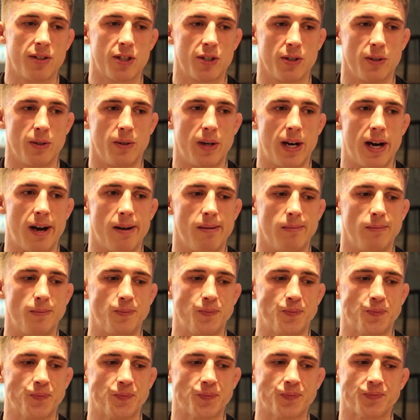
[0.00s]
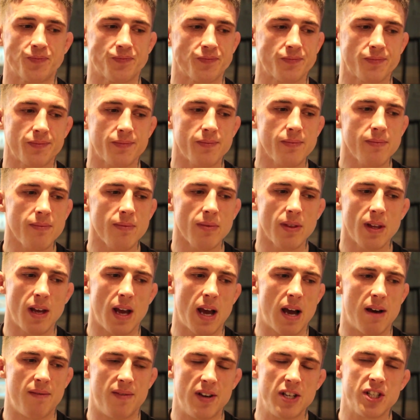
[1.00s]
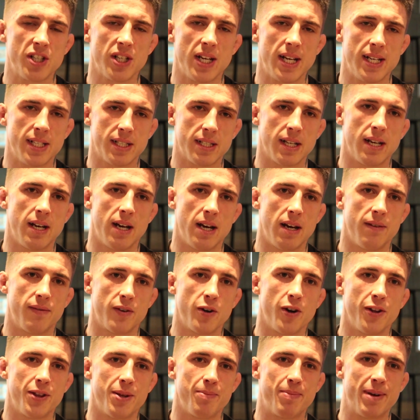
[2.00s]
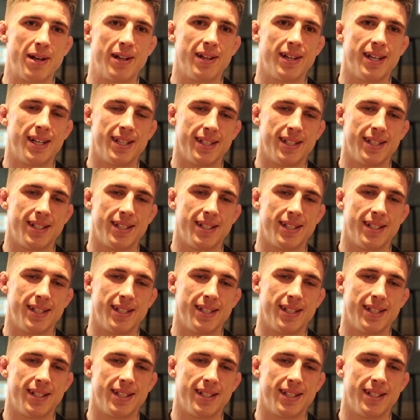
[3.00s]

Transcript: So I visualised that I've got the belt,